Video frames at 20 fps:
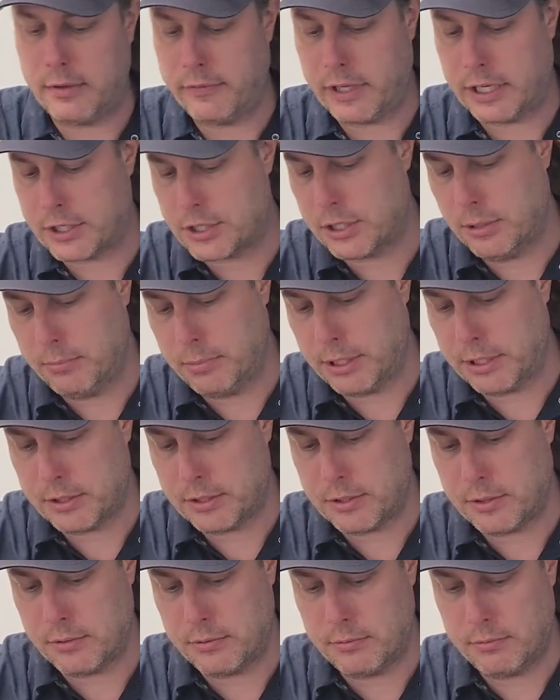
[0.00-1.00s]
I've actually
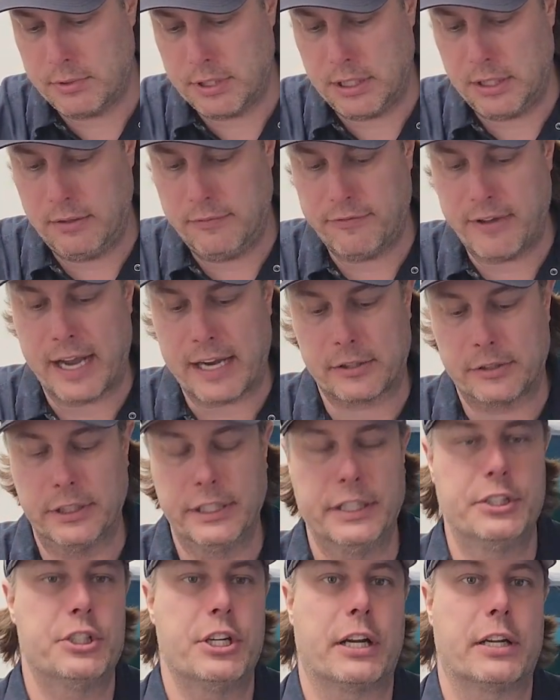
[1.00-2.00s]
been to the
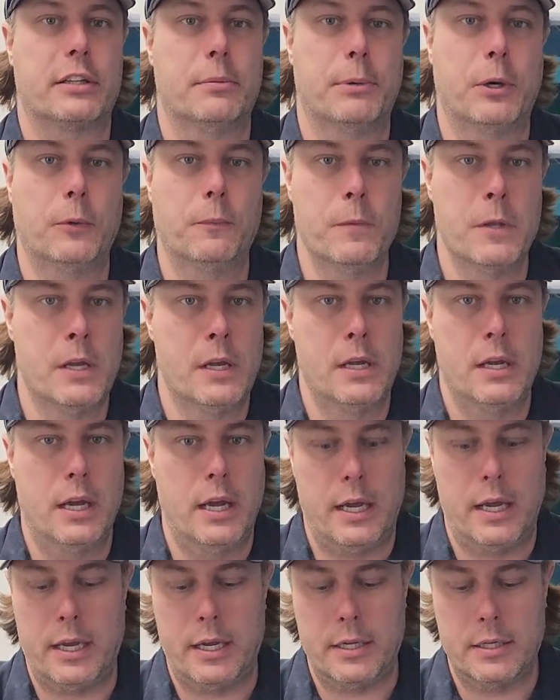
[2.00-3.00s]
factory to check them out,
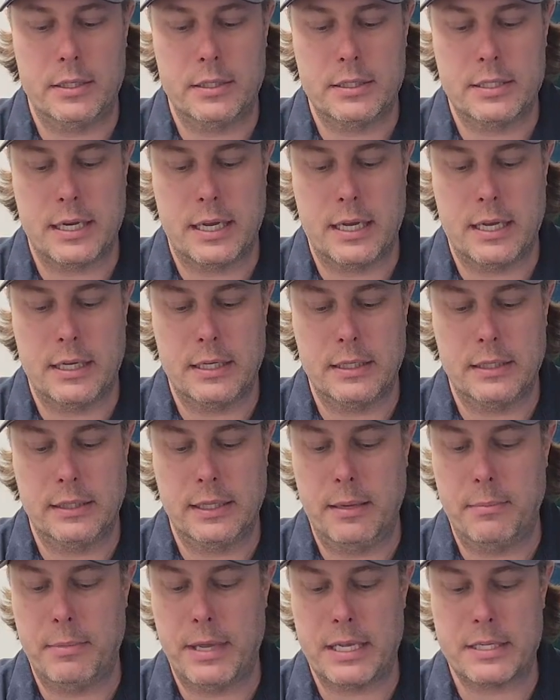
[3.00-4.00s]
and
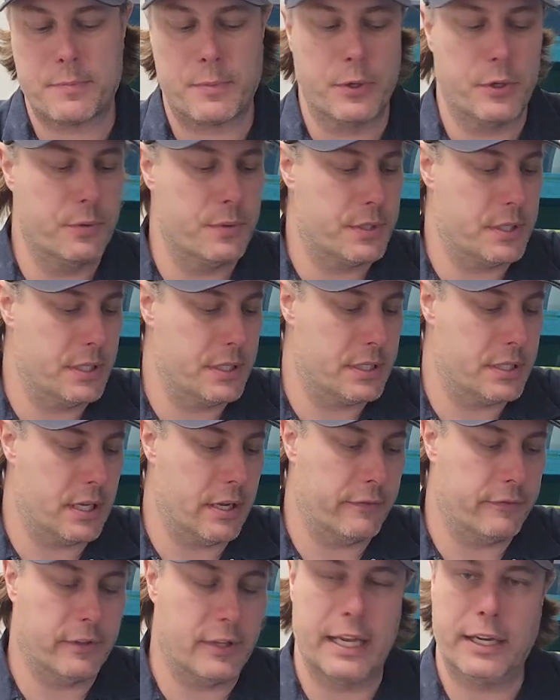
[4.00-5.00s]
they mass produce this
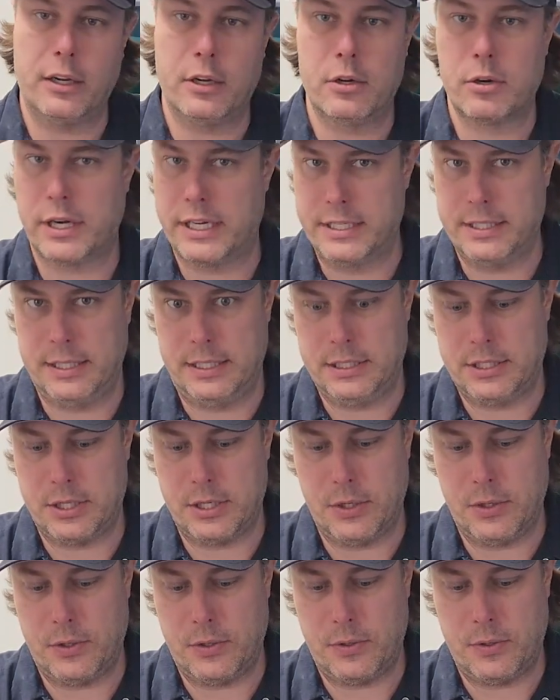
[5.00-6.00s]
stuff like crazy.
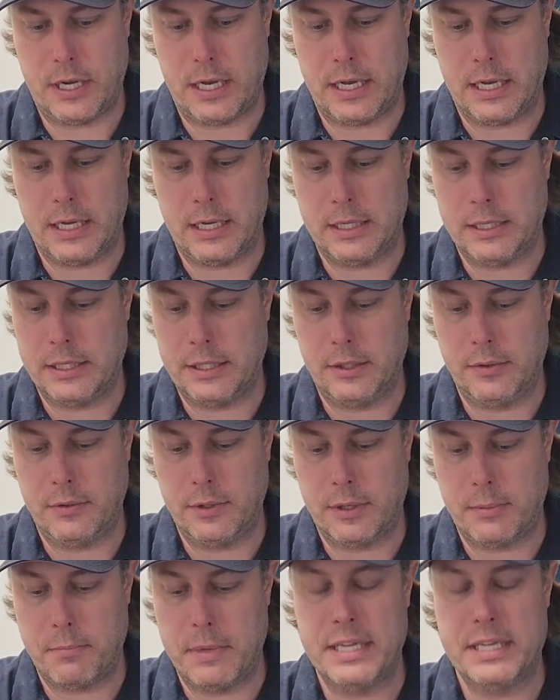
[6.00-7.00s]
So and they
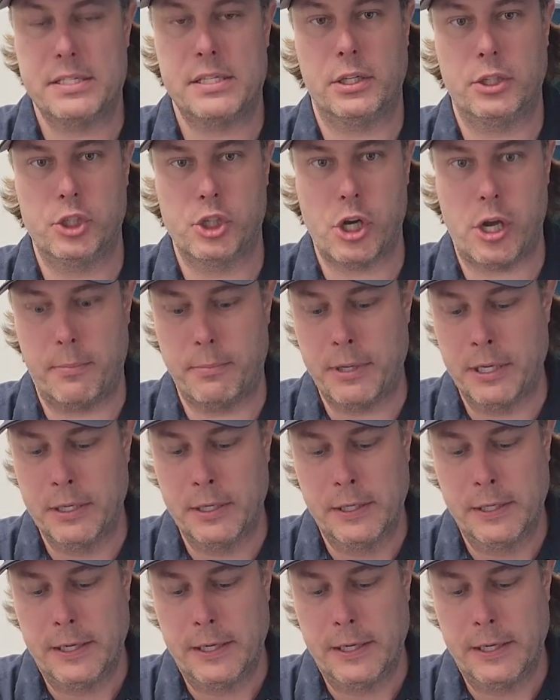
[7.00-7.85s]
do an amazing job.